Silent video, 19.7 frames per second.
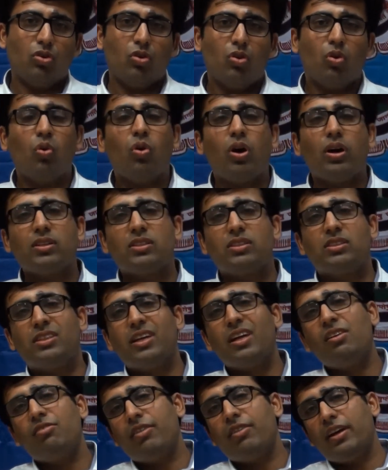who are
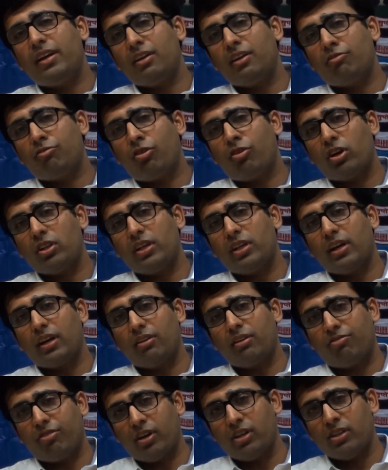still waiting for their
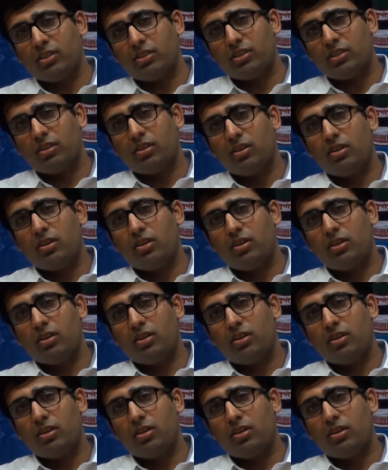refunds,